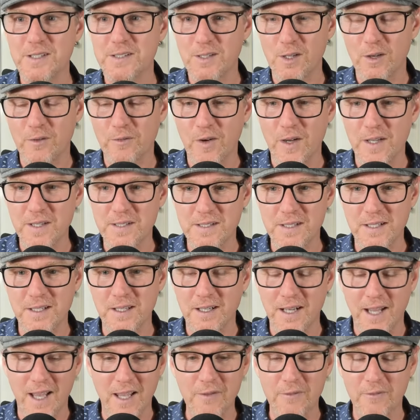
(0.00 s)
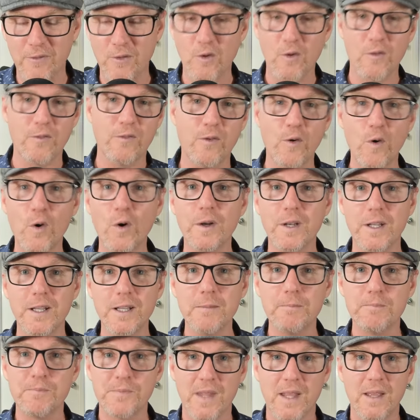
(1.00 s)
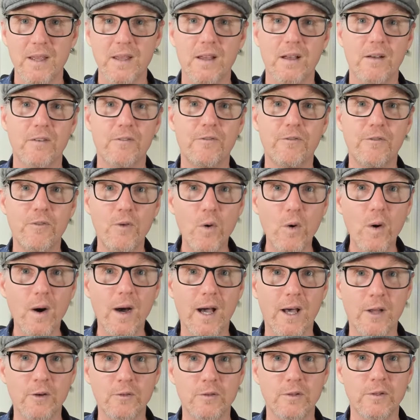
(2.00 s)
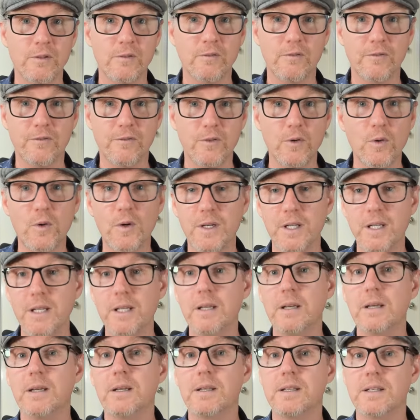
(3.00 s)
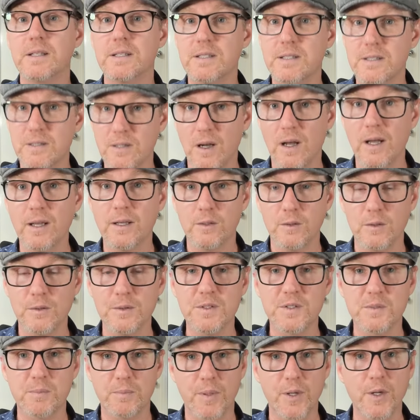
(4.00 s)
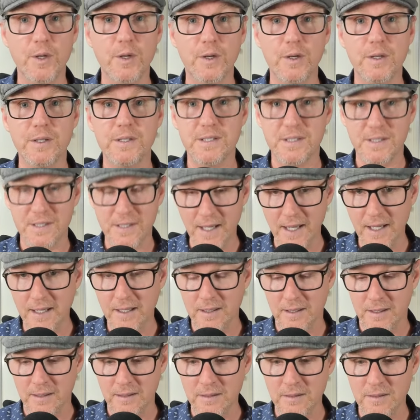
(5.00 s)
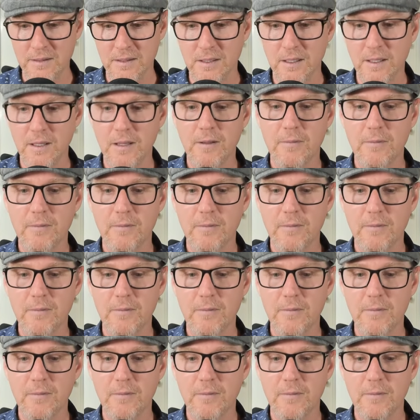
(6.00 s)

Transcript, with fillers: So if I sing an A four forty, four hundred forty cycles per second,